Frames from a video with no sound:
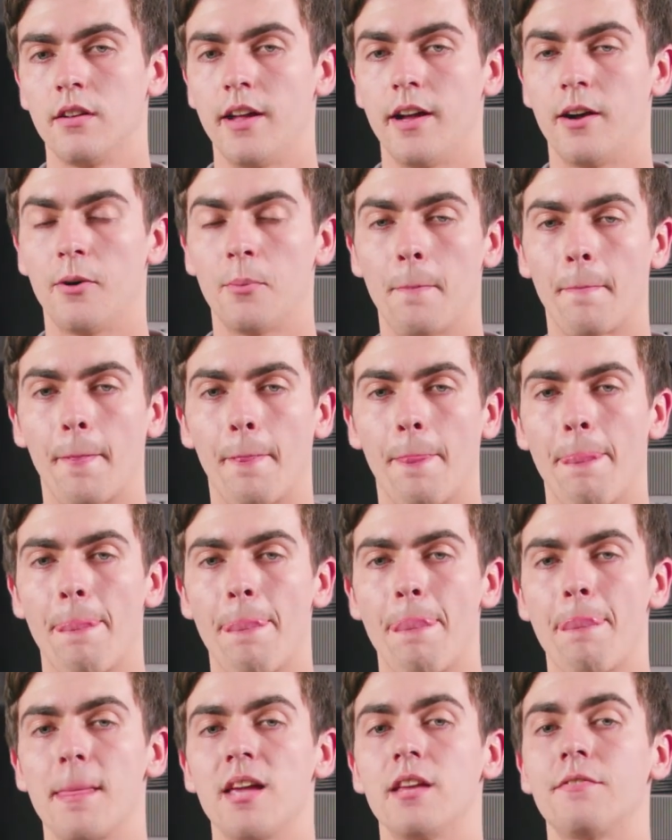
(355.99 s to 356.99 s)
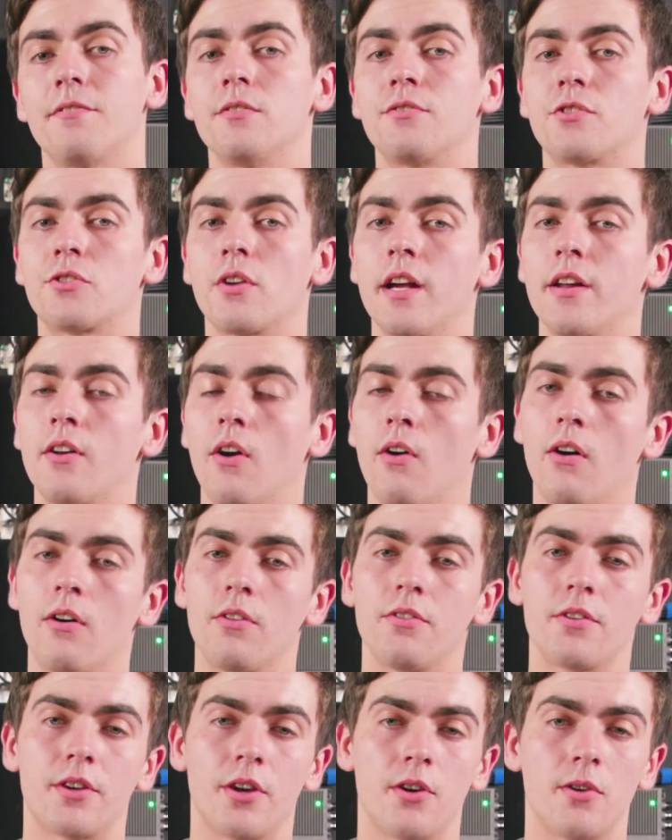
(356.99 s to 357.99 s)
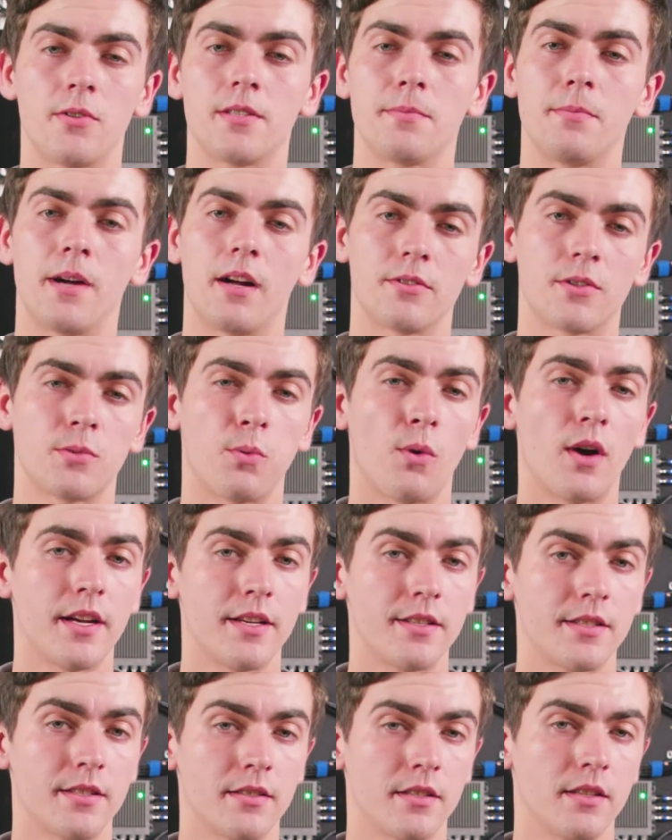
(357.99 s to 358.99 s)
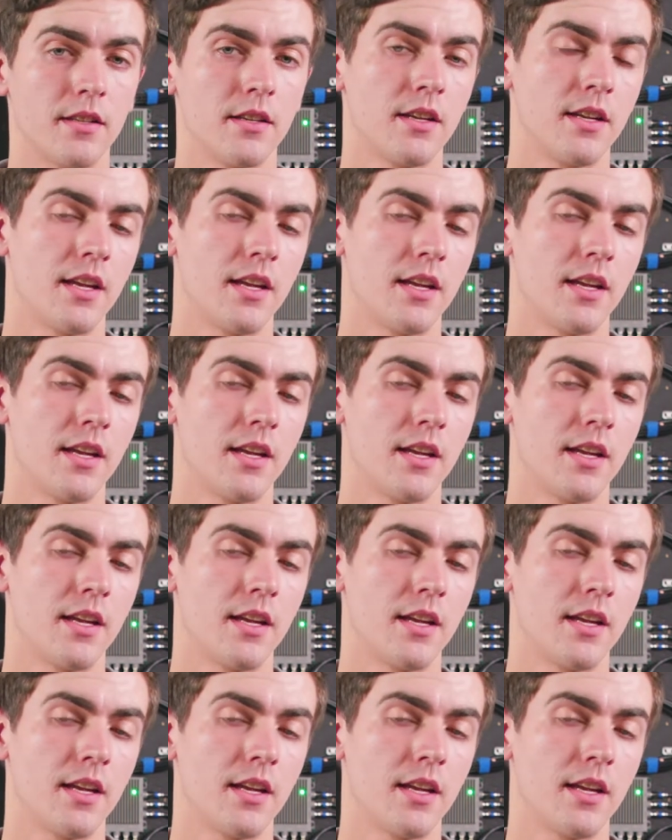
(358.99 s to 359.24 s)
Now, if you've tried all the codes about twice,